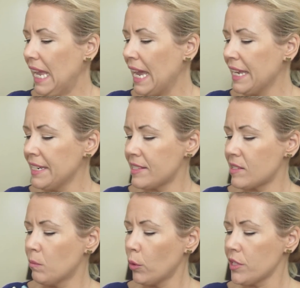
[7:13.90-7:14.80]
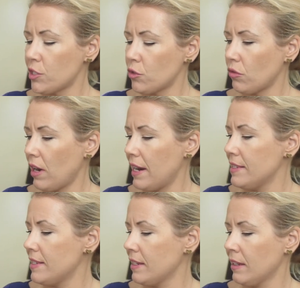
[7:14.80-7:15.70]
and it's
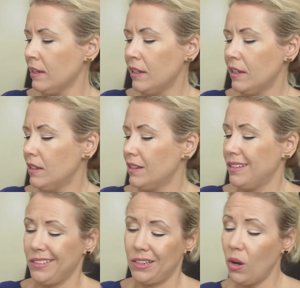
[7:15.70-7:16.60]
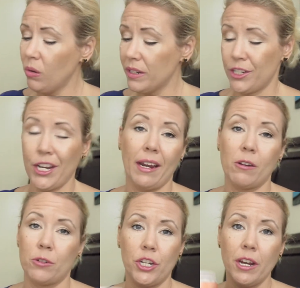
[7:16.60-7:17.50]
moisturizing. Go and check
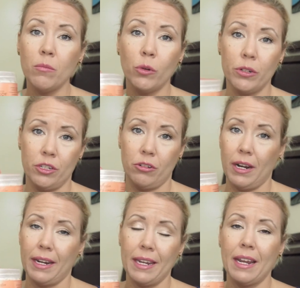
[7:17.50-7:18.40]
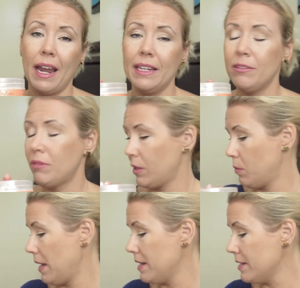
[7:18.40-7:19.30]
out Shea Moisture. I can highly
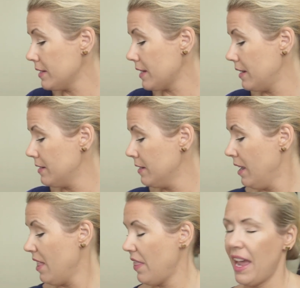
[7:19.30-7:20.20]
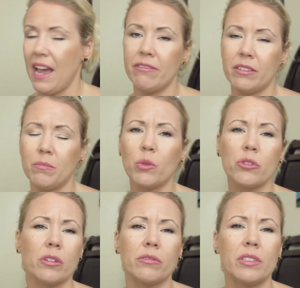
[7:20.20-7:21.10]
recommend it, and they have it
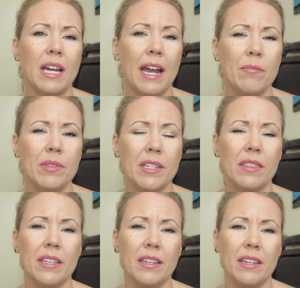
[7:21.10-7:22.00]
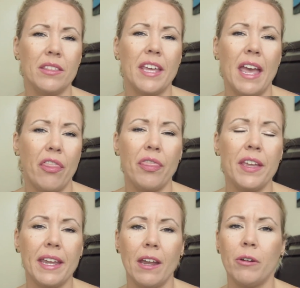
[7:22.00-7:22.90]
most of the times in the
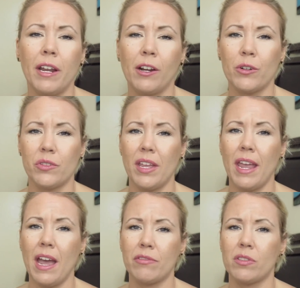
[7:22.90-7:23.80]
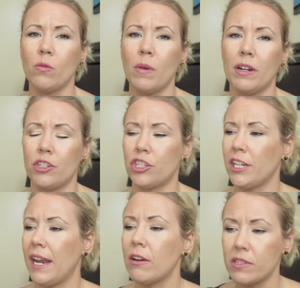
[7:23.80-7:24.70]
ethnic area because they have so
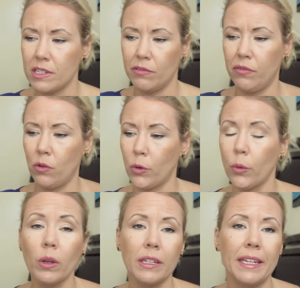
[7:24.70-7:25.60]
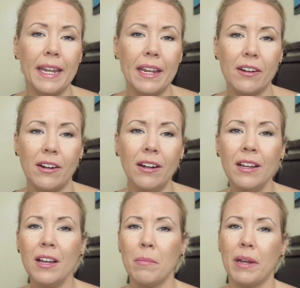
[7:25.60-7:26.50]
much hair stuff for curly hair.
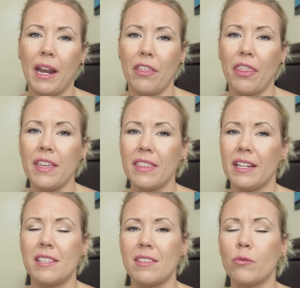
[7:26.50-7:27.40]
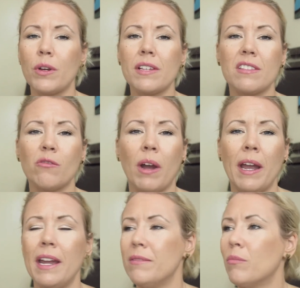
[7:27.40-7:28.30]
But I think that's the reason
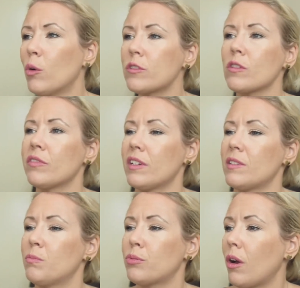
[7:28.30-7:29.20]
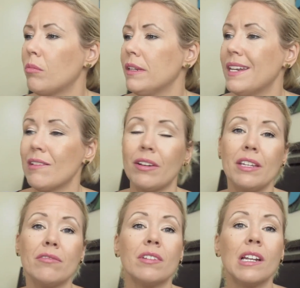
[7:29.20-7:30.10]
why most of us probably never
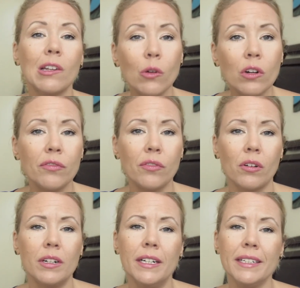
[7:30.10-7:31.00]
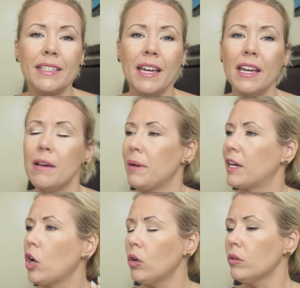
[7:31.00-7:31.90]
even look for it.
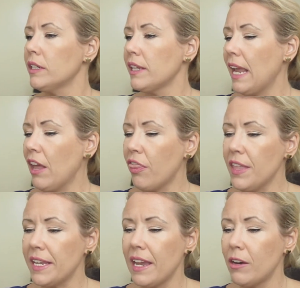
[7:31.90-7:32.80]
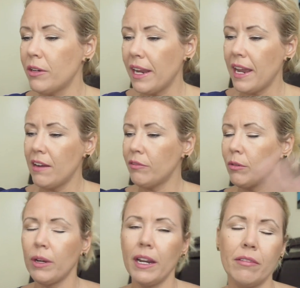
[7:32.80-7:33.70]
But go in the ethnic area,
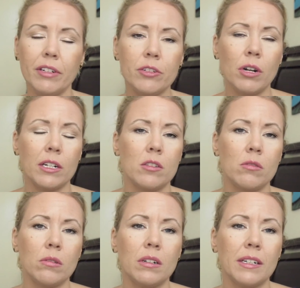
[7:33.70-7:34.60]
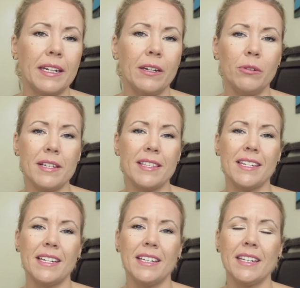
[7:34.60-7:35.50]
everywhere, every drugstore carries
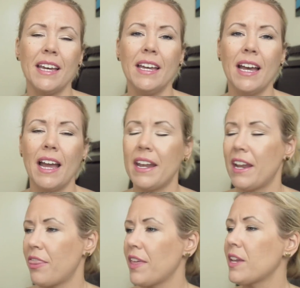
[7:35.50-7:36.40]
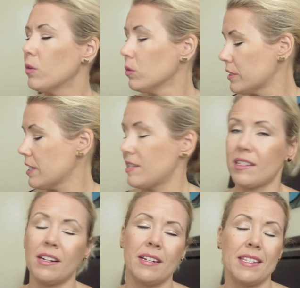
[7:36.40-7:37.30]
it, and I think Ulta
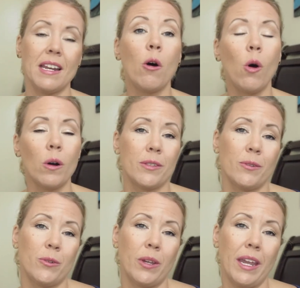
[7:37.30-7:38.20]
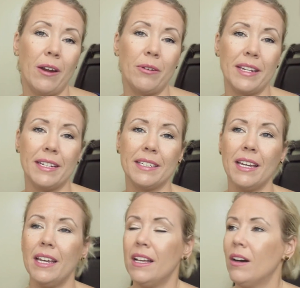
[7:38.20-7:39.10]
starts now also to carry it.
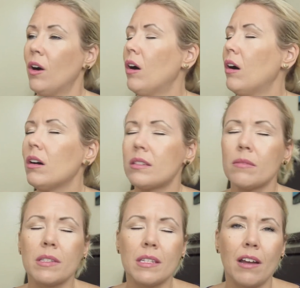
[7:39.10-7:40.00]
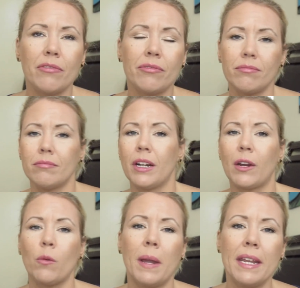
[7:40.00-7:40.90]
Awesome stuff,
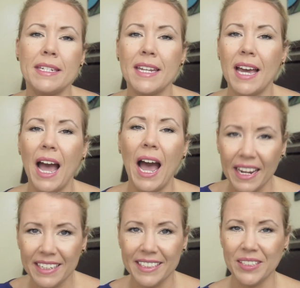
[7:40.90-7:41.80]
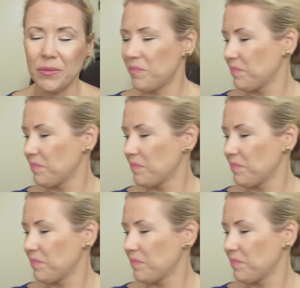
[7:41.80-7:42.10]
recommend highly.